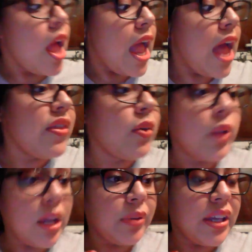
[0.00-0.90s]
And then when
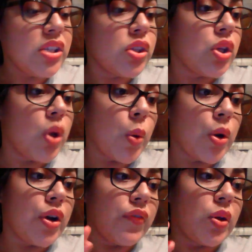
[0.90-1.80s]
I placed the order
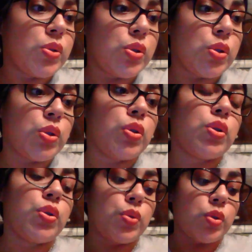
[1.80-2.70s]
of those
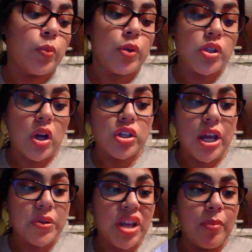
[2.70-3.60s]
two Super Shock
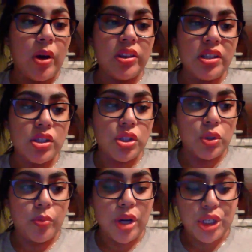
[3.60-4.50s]
Shadows, I bought these
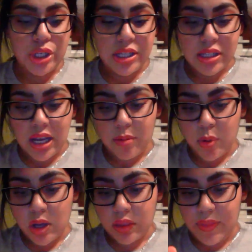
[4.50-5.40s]
two brushes. I
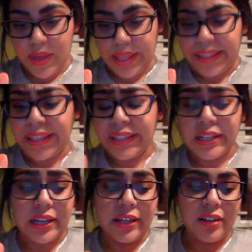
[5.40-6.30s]
bought the E9.
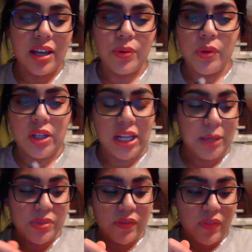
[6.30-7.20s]
I don't know the
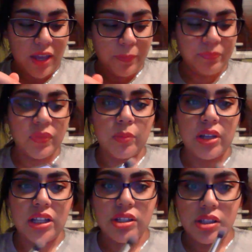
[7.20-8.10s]
names of them,
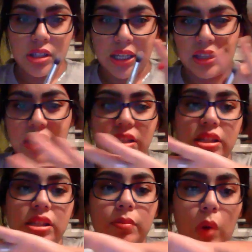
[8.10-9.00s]
but it's just like
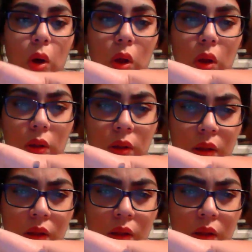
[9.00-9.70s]
this small,